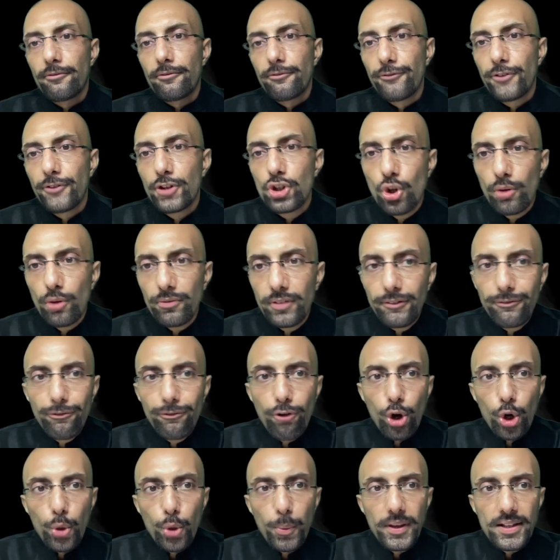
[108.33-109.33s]
Which of the
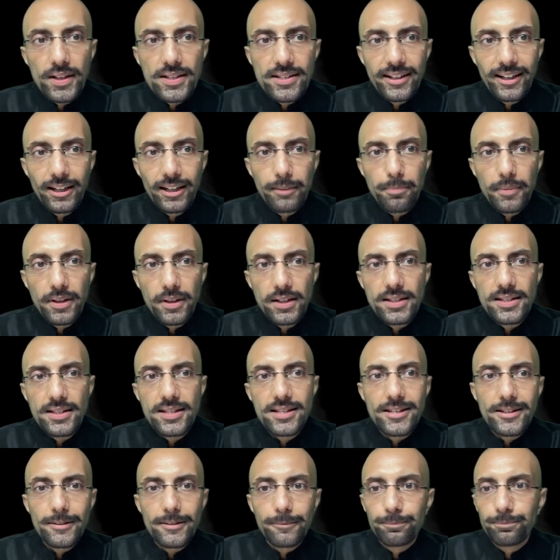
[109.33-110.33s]
following
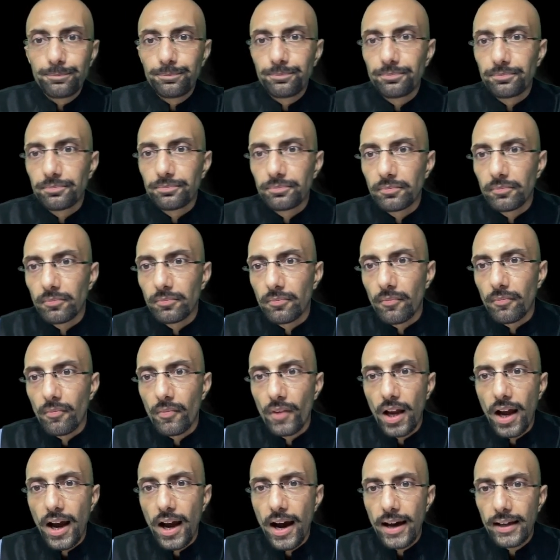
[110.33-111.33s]
statements
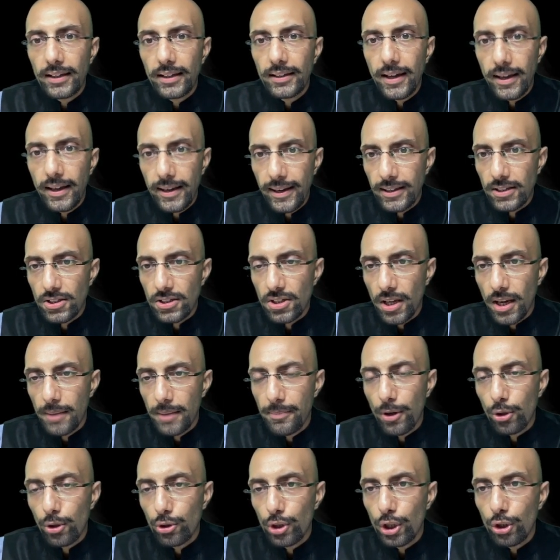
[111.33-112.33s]
are correct
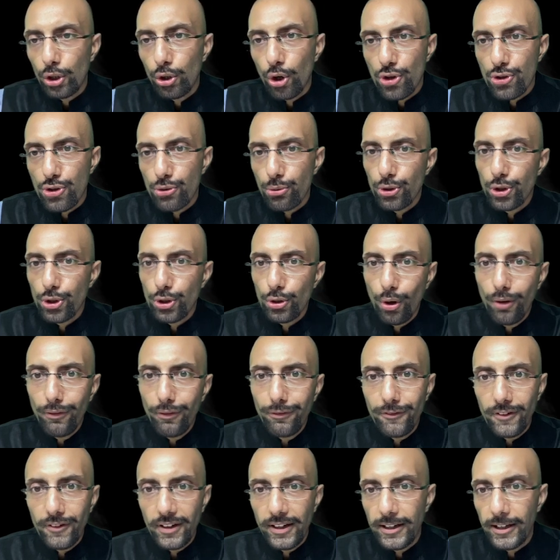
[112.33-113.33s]
about the Constitution
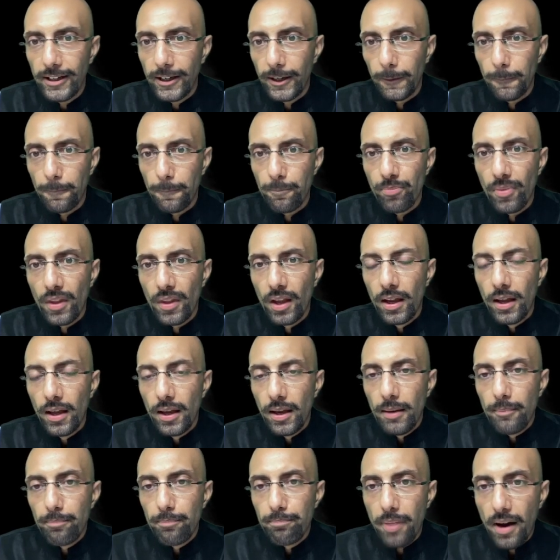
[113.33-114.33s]
of India?
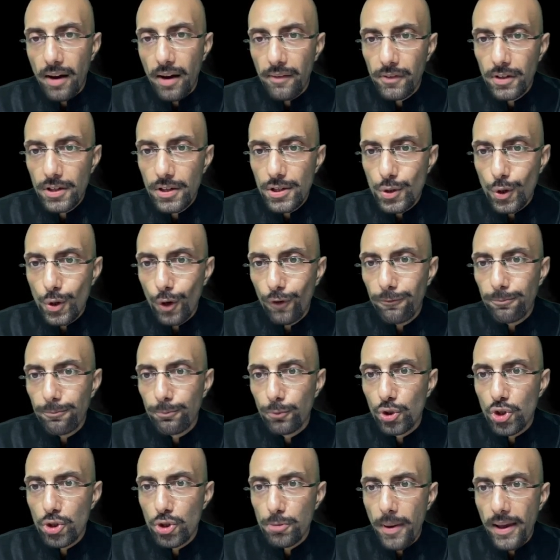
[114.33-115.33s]
Powers of
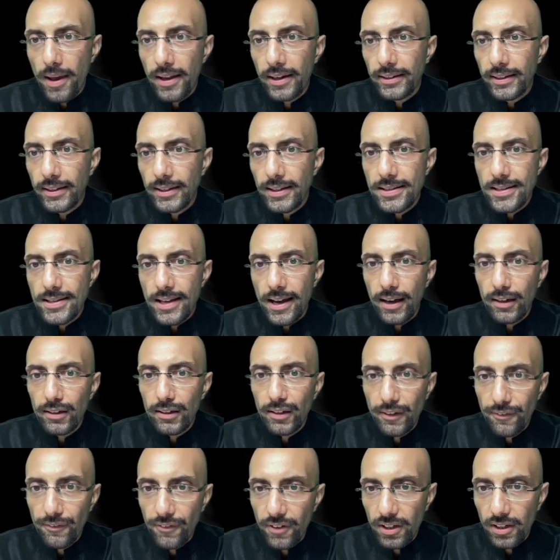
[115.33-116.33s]
municipalities are
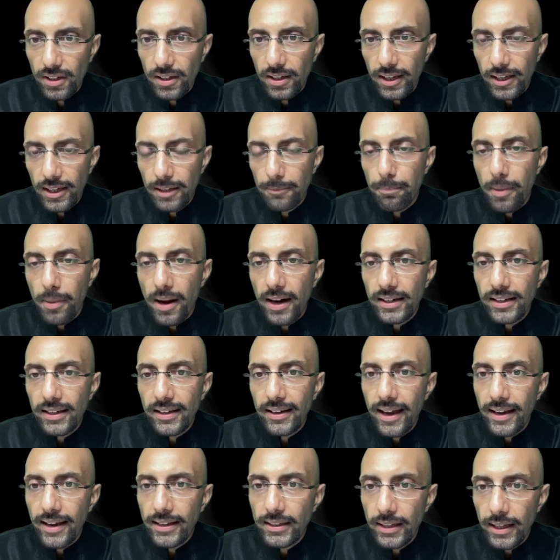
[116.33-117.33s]
given in Part
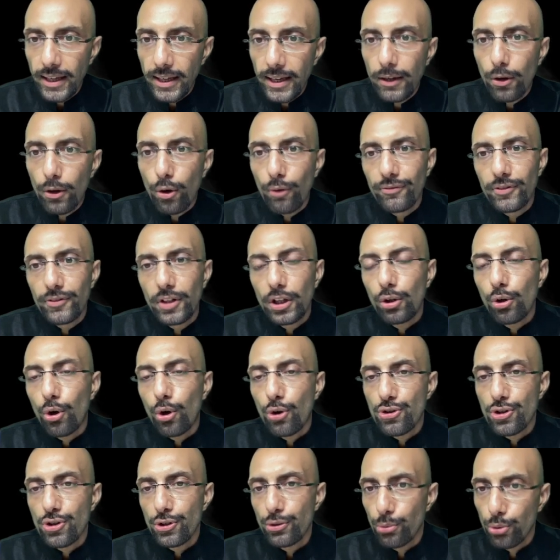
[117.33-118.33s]
9A of the
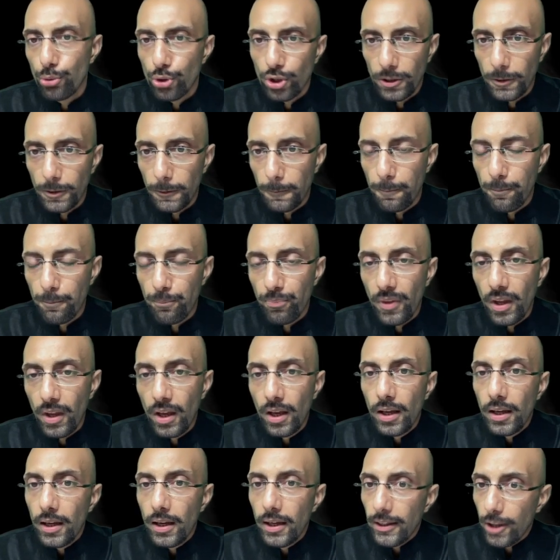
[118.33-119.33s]
Constitution.
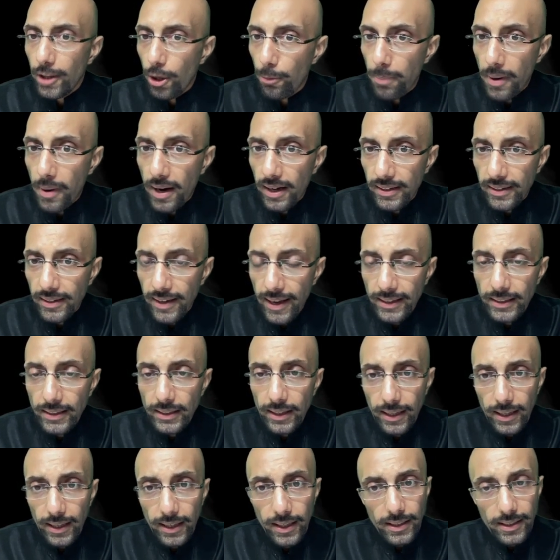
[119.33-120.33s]
Now Part
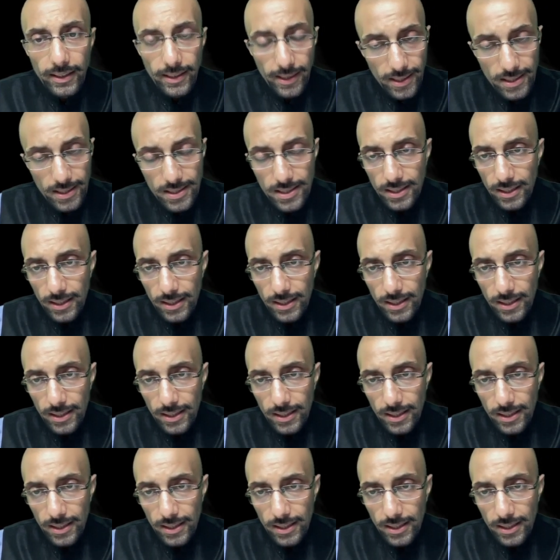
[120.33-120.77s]
9A, yes,